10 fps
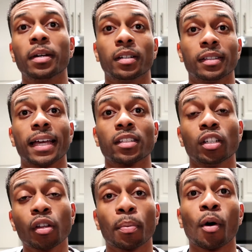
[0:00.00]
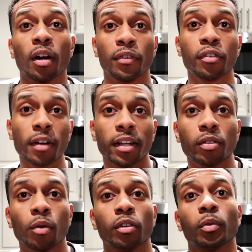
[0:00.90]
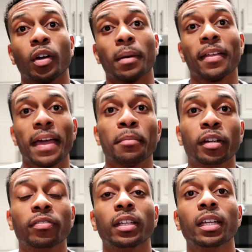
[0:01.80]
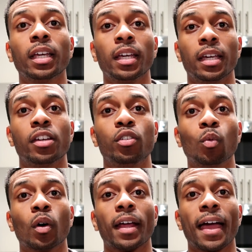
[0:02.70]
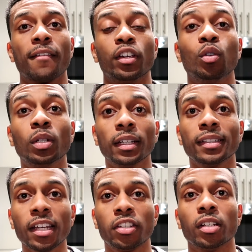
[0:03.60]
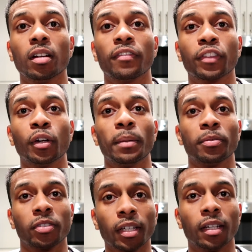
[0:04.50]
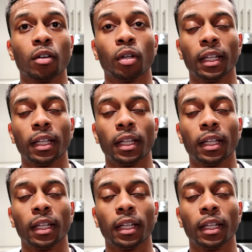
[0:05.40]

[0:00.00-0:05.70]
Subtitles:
because that's another part of your credit score. So we'll talk about that briefly. Is you wanna have a utilization of 30% or